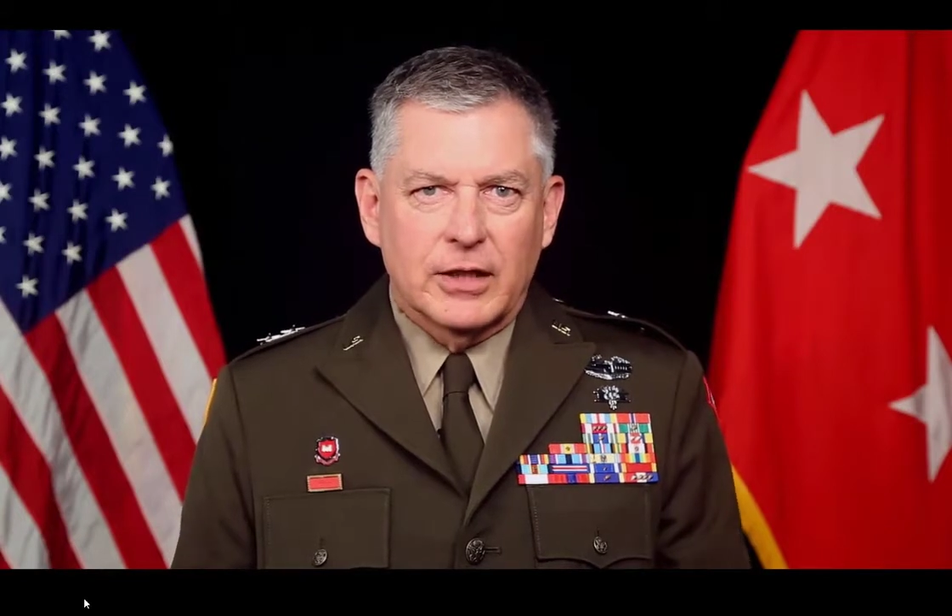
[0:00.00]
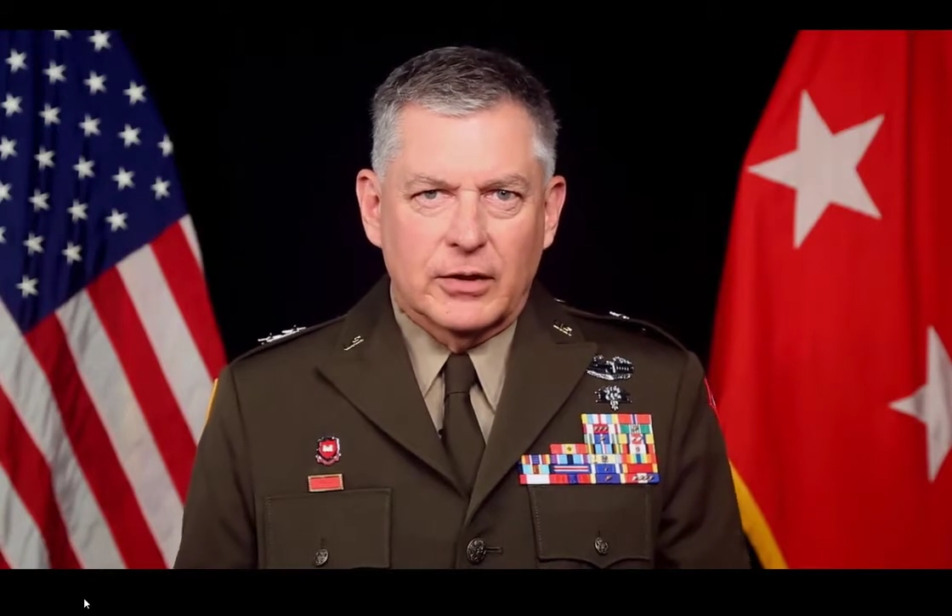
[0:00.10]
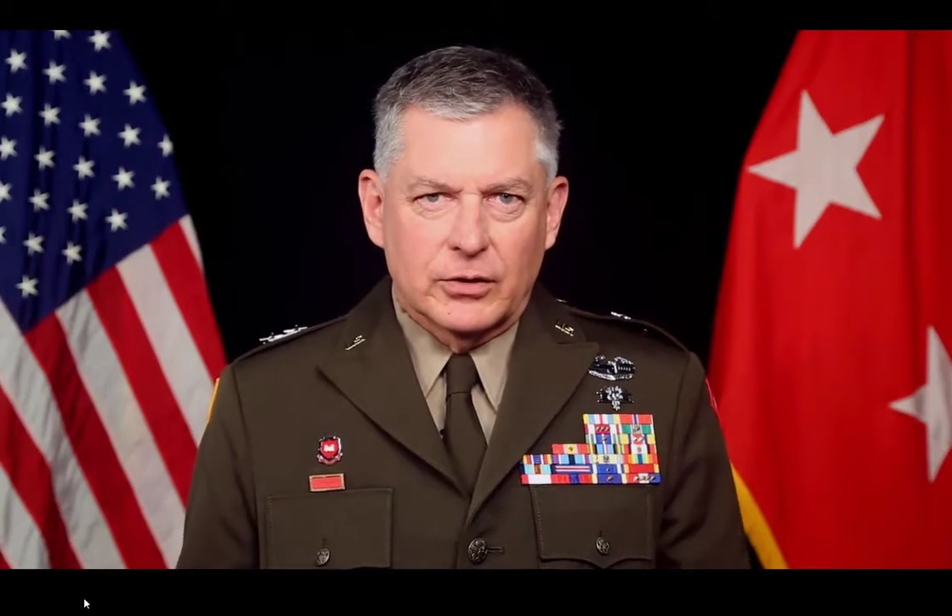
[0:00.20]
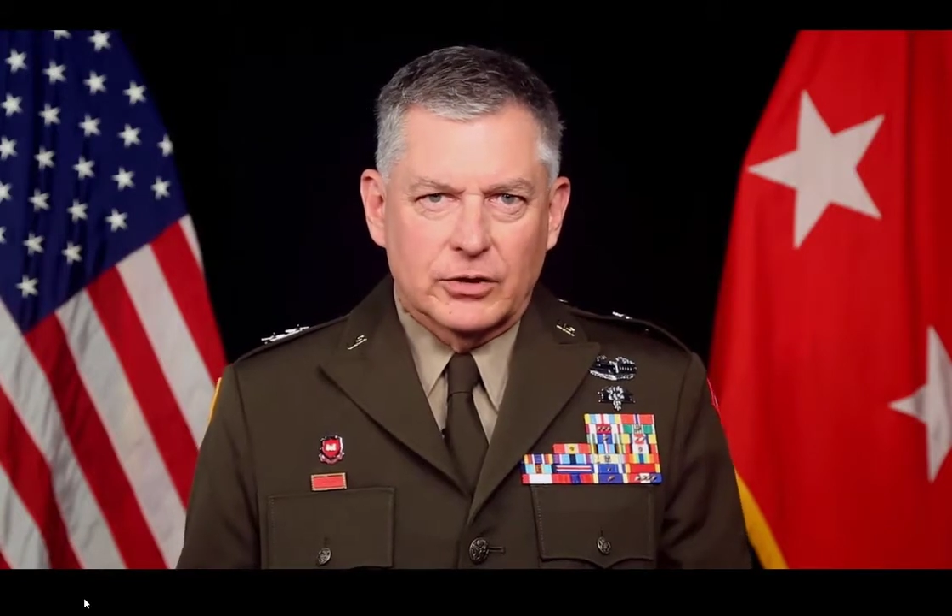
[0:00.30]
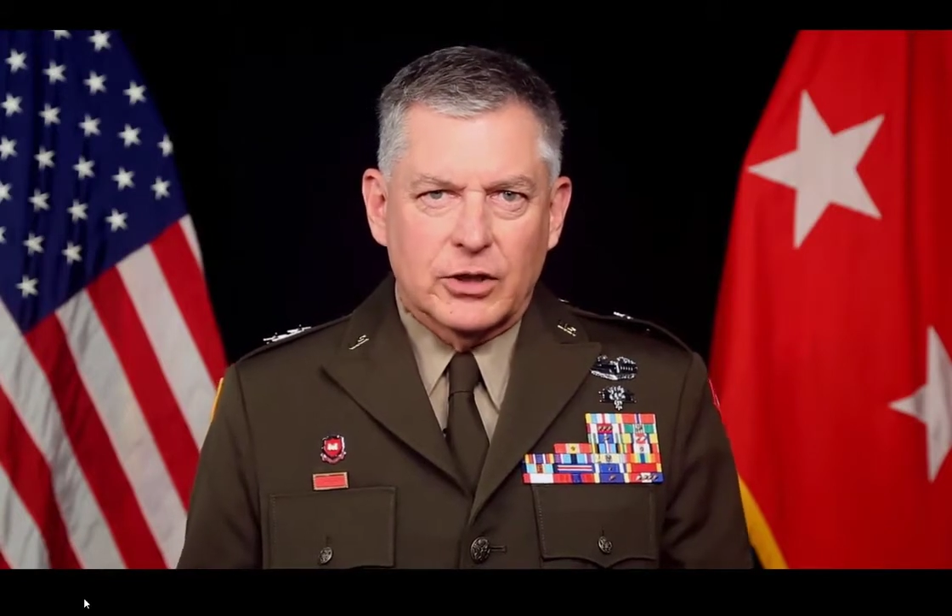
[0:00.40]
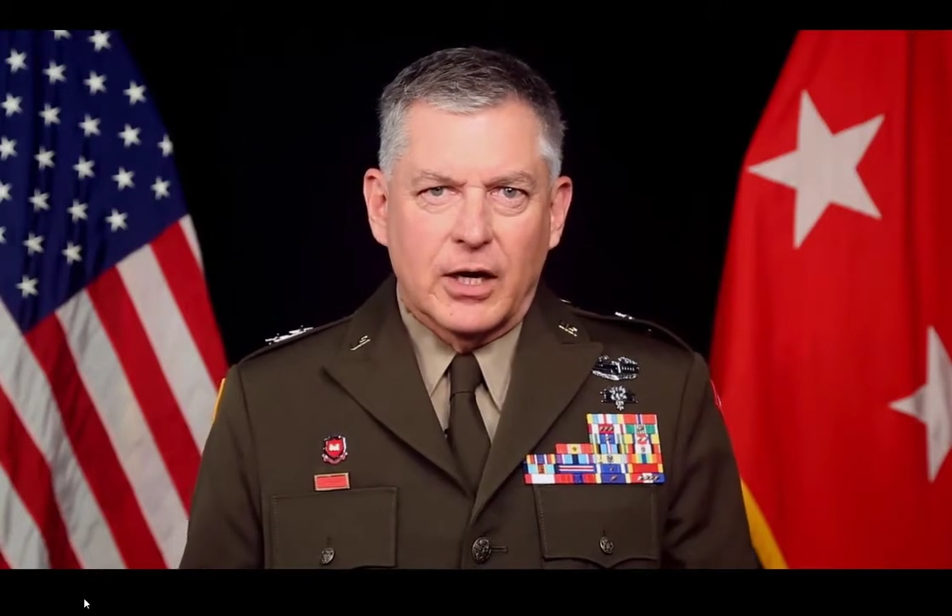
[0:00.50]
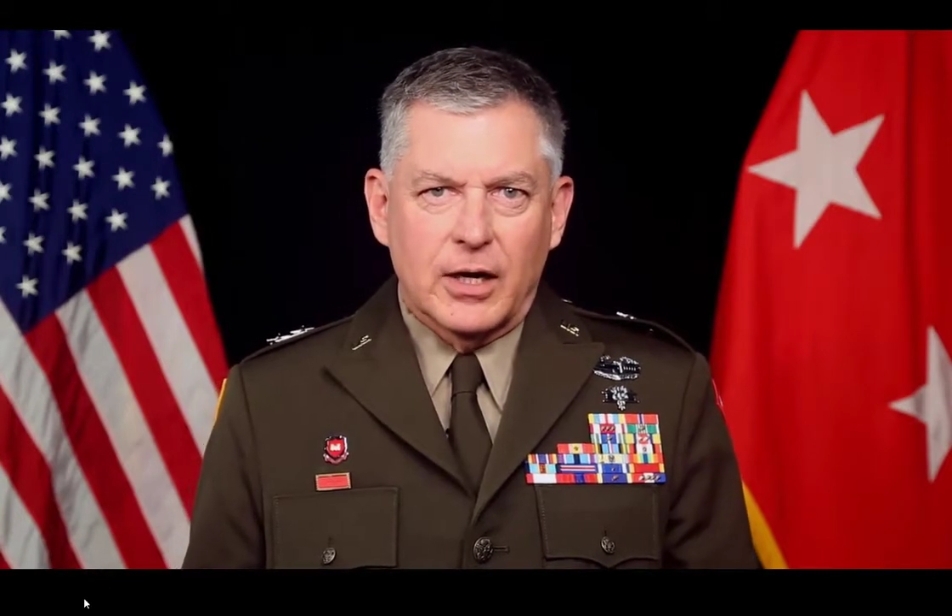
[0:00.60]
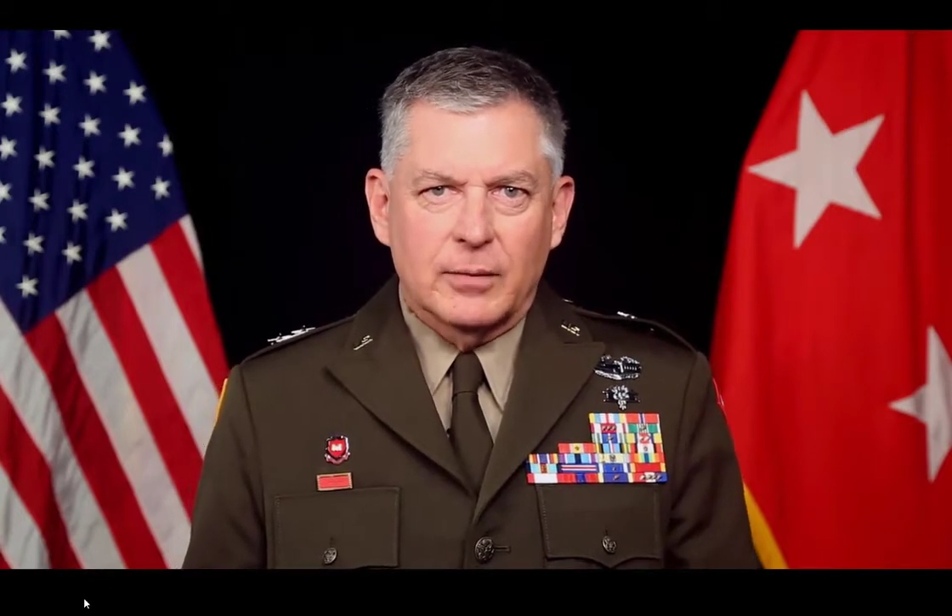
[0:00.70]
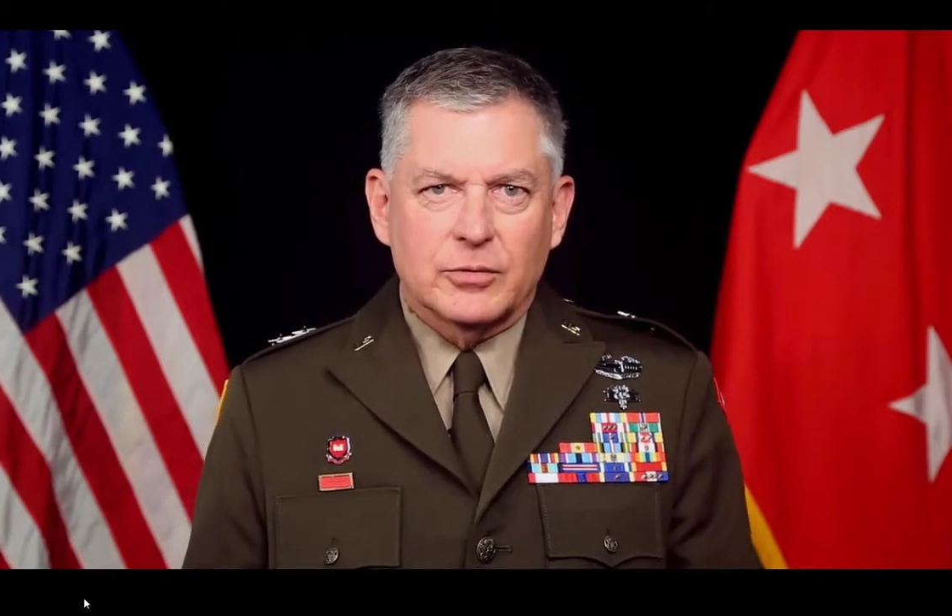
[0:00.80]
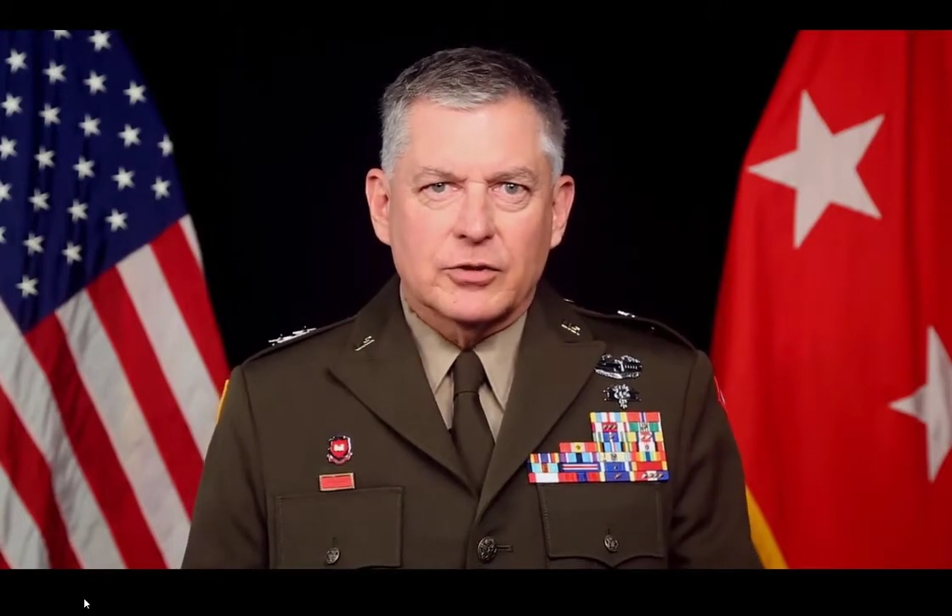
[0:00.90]
in their
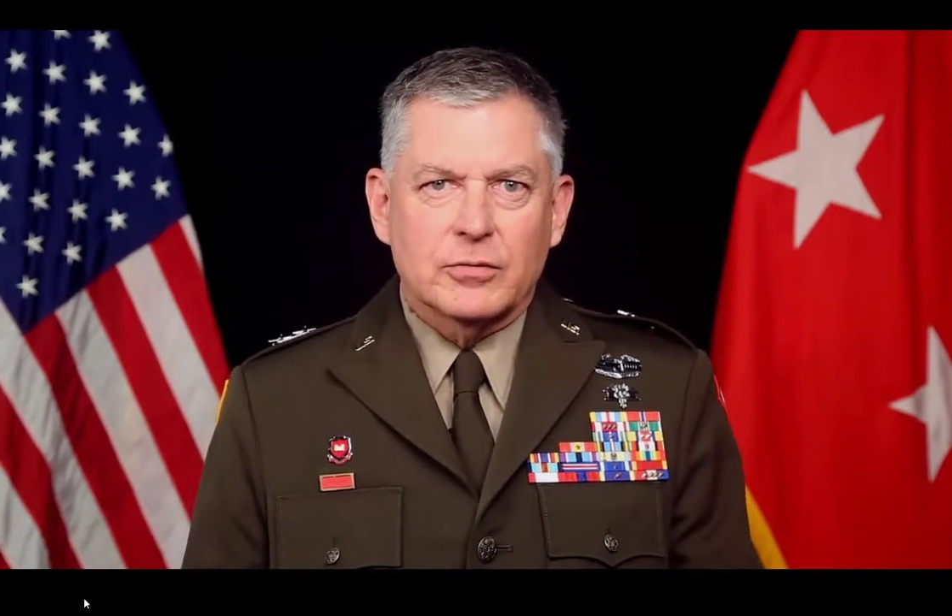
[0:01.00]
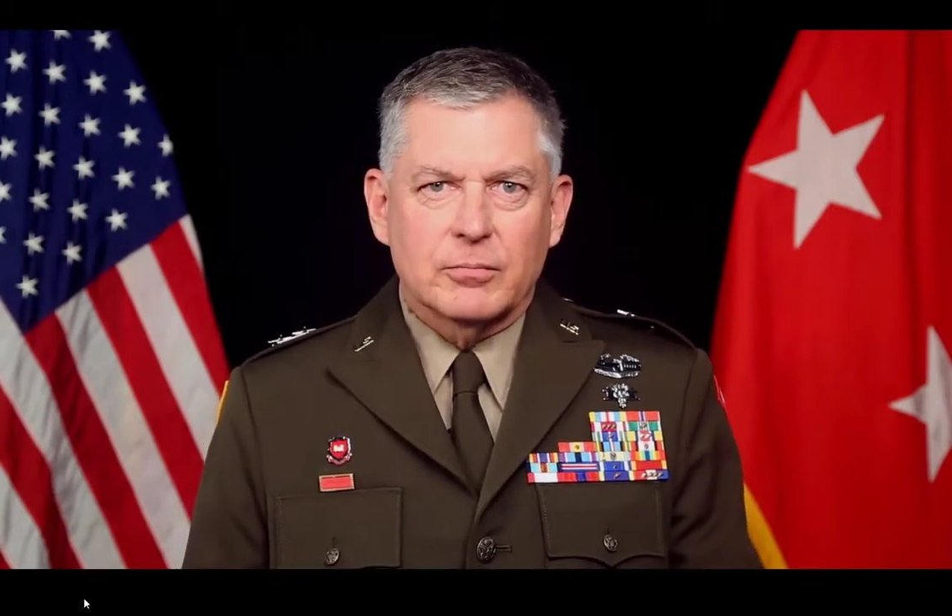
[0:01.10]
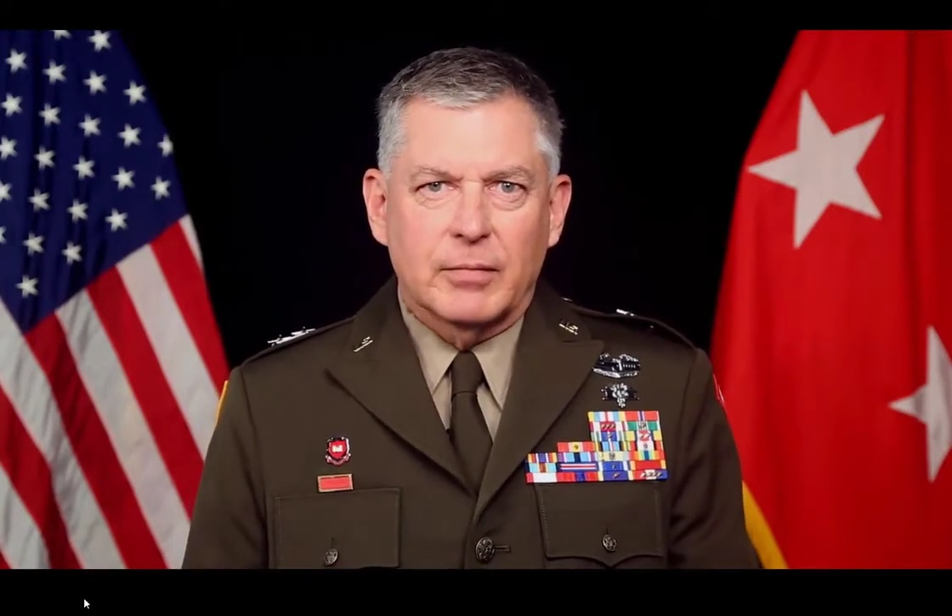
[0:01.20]
jobs